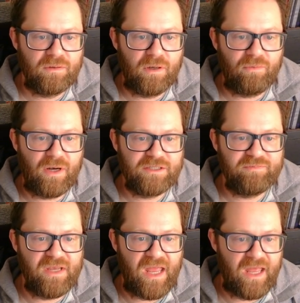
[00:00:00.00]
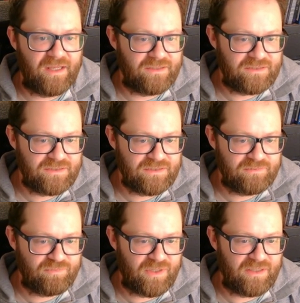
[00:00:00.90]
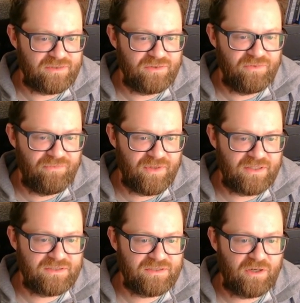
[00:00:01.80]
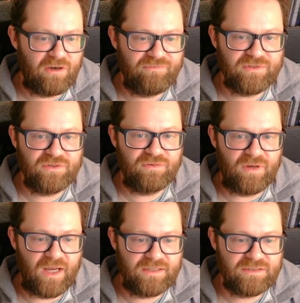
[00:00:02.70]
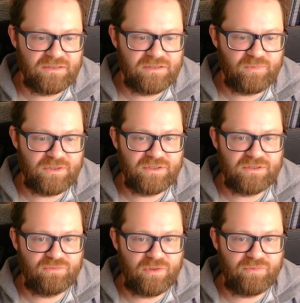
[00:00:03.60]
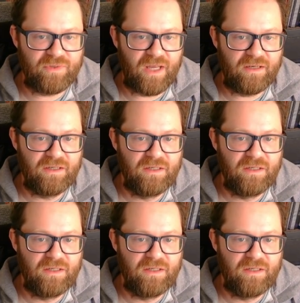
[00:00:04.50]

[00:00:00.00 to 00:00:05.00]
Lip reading: I want it to be ends, but I do feel like scarf is correct, especially because I worked with that.